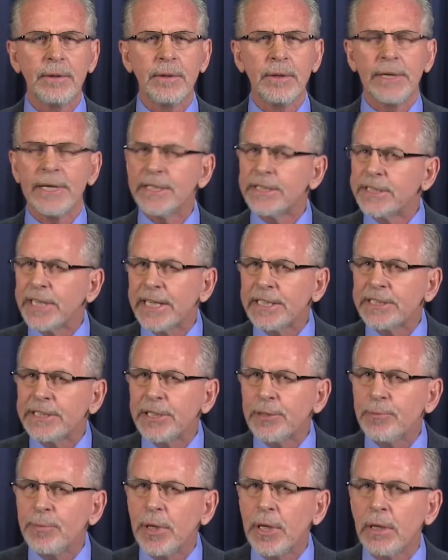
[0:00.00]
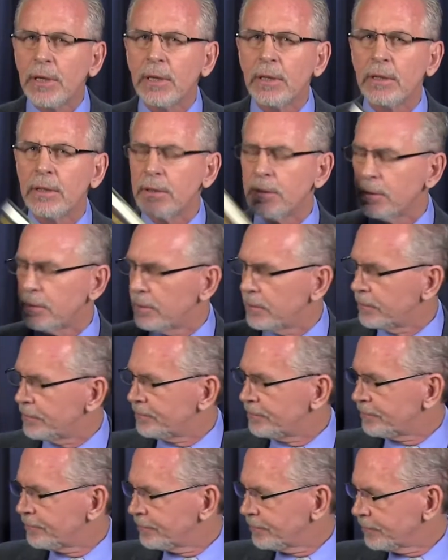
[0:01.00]
It's that simple.
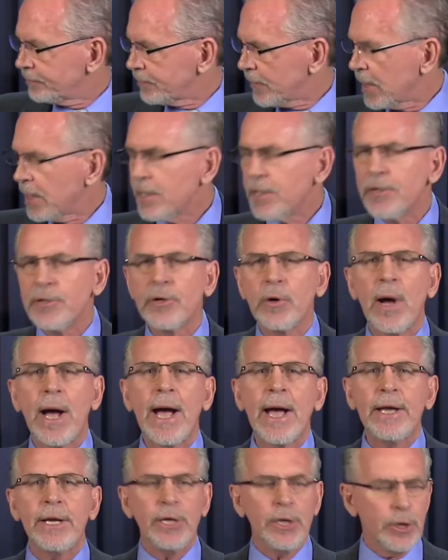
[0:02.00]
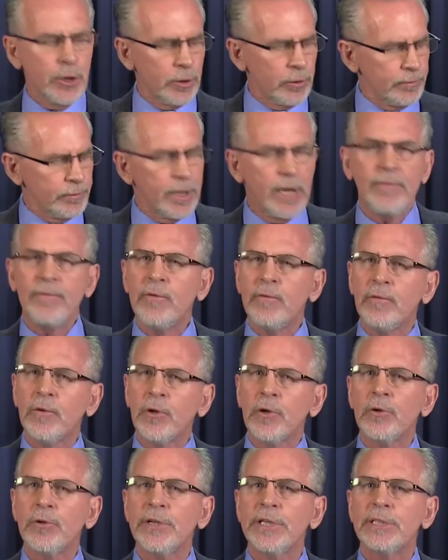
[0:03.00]
So I to you, if you've
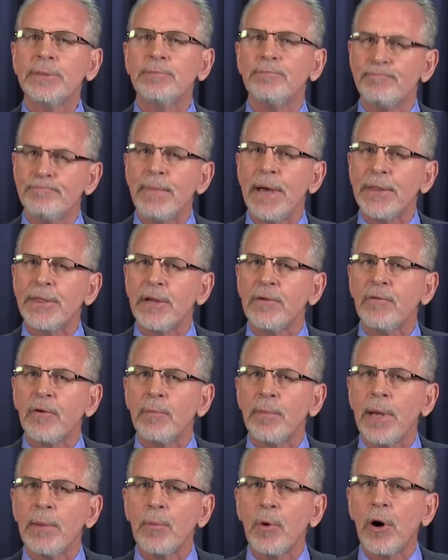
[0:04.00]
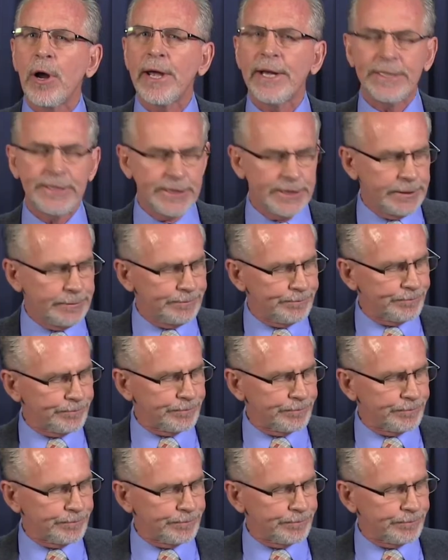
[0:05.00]
learned this method for memorizing,